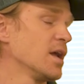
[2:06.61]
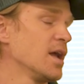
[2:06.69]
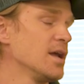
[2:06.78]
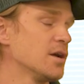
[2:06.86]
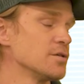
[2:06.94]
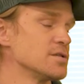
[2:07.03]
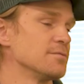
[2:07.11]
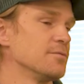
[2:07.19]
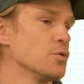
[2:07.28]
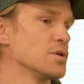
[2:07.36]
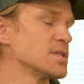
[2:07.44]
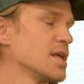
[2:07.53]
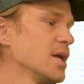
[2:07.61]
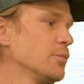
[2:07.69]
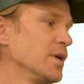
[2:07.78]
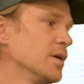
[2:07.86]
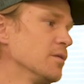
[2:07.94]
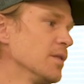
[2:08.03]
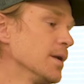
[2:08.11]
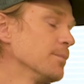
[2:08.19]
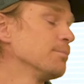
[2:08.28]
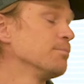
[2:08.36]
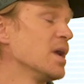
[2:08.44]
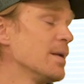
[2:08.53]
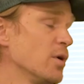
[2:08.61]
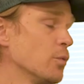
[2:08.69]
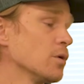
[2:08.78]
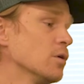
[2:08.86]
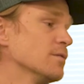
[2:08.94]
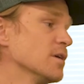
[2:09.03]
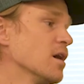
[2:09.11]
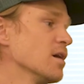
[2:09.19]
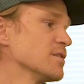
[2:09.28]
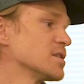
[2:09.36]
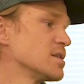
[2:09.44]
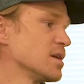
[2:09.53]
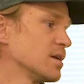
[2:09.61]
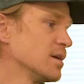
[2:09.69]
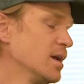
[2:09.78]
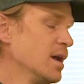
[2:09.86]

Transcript: acres of forest land, we know that maybe we're over harvesting.